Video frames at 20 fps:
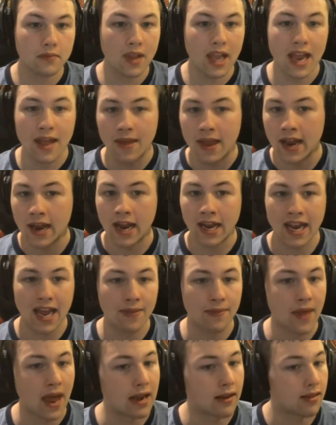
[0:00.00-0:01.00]
And
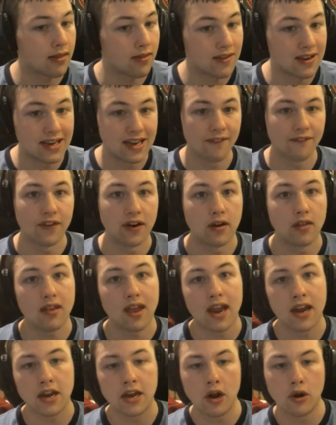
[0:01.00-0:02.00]
again, that's the difference.
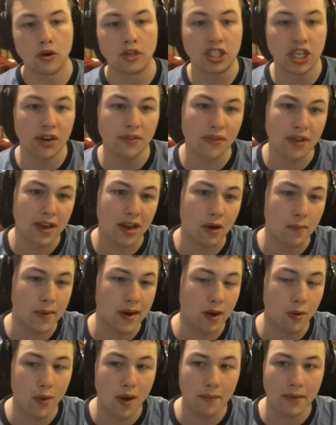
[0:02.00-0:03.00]
And you know, generally, I
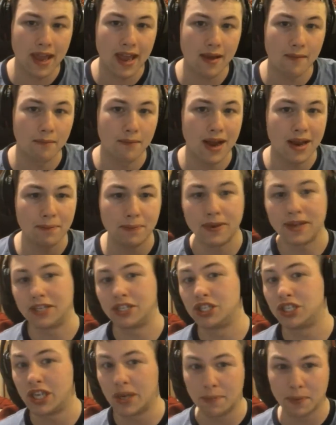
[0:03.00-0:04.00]
mean, a webcam might be
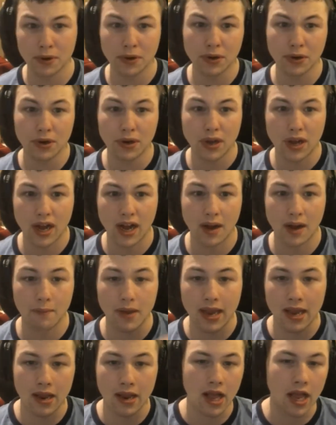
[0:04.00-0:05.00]
cheaper.
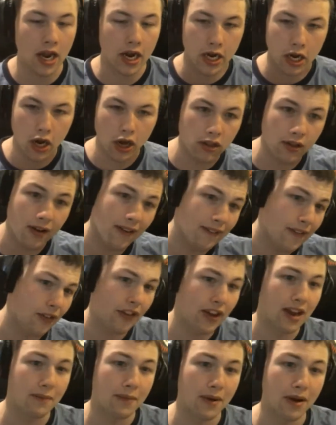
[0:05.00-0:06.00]
You also have to
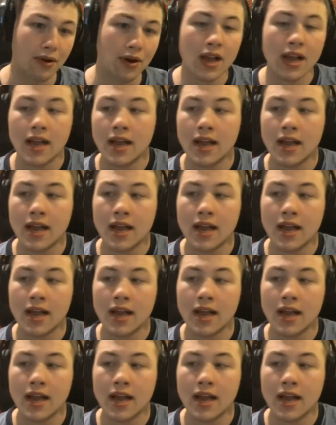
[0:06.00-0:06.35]
think about,